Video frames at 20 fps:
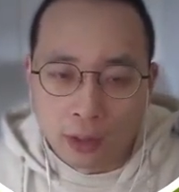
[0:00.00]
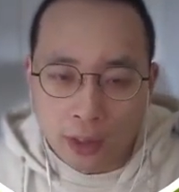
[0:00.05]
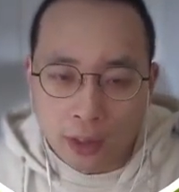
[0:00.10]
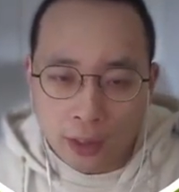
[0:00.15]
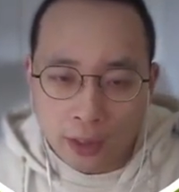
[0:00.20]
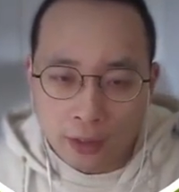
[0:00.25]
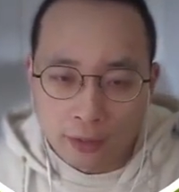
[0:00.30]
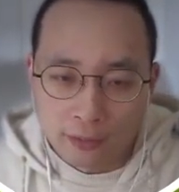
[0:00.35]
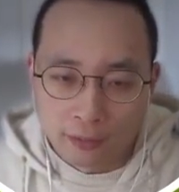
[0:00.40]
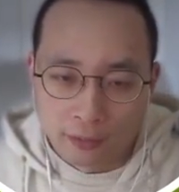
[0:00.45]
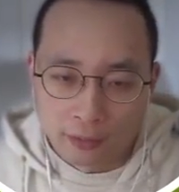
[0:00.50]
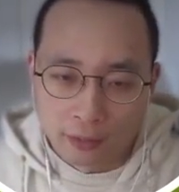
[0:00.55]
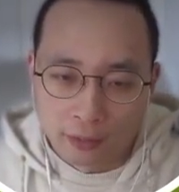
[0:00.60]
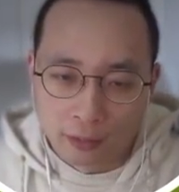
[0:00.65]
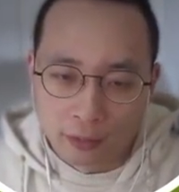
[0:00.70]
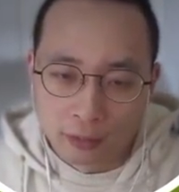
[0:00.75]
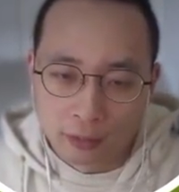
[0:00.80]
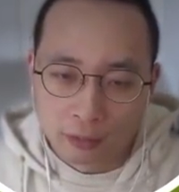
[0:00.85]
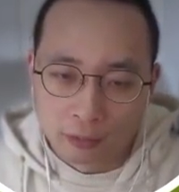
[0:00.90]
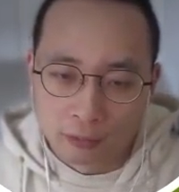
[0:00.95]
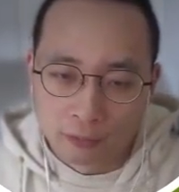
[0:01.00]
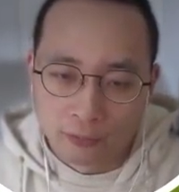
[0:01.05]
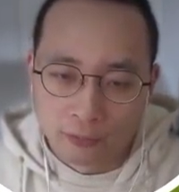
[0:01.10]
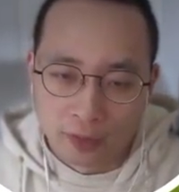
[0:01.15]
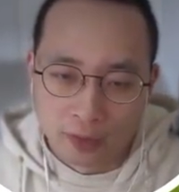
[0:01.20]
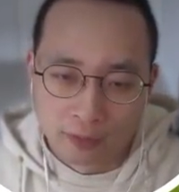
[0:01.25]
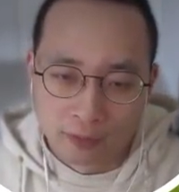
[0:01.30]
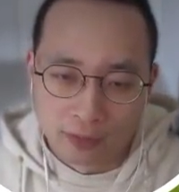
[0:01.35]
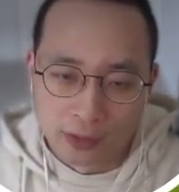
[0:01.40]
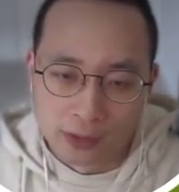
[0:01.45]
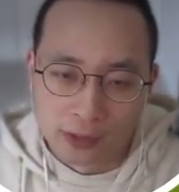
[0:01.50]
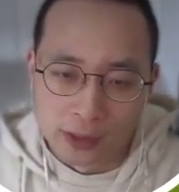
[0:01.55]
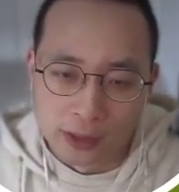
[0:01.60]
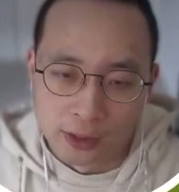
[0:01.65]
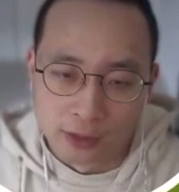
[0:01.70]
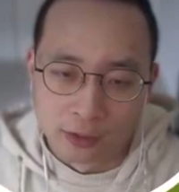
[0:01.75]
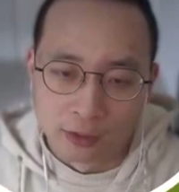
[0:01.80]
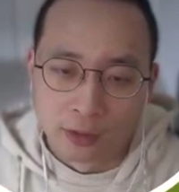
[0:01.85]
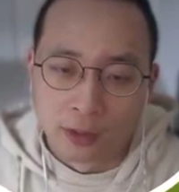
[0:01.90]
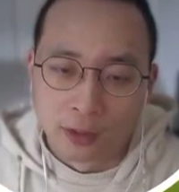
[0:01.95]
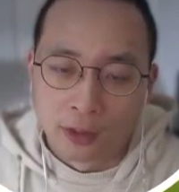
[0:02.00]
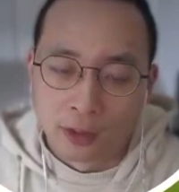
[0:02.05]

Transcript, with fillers: As we heard of this engine,